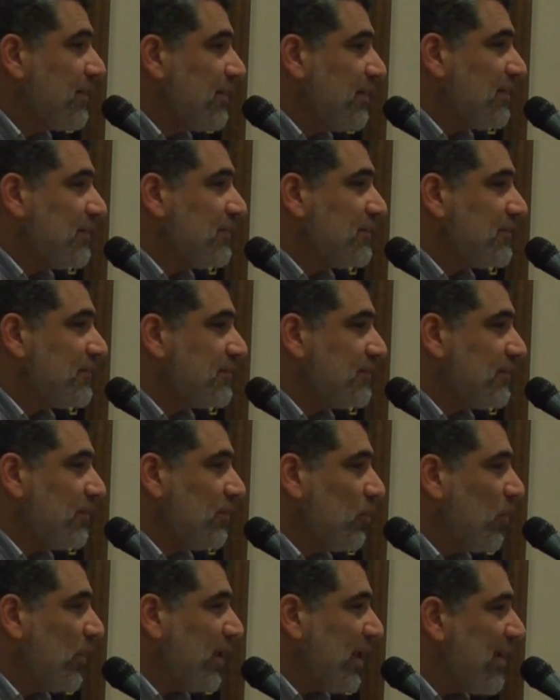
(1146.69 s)
is
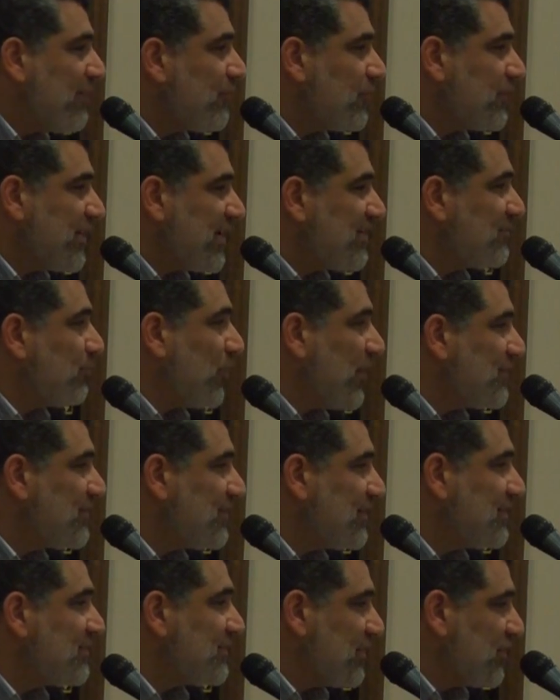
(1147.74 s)
whatever takes
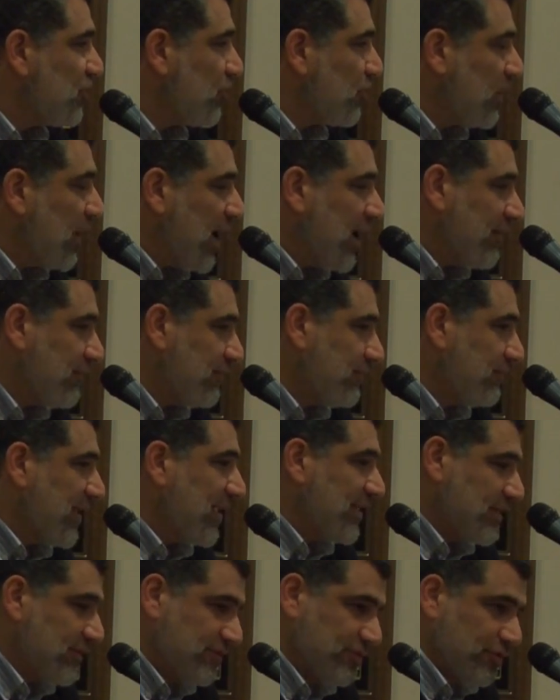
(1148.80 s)
precedence in your life,
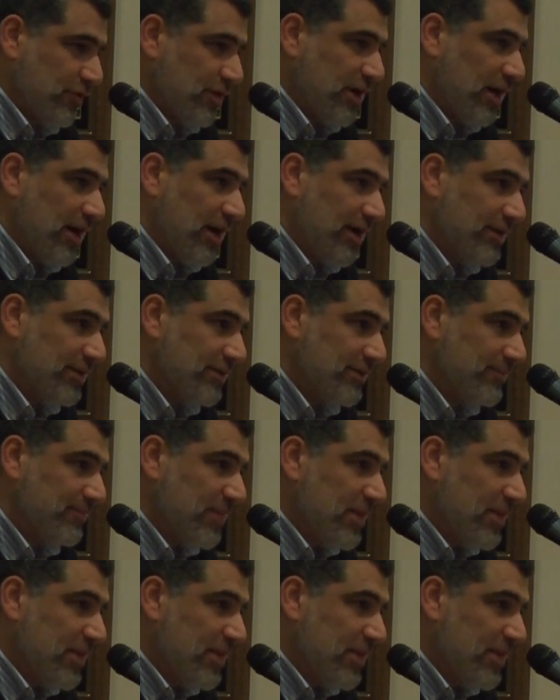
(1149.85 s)
that is your God.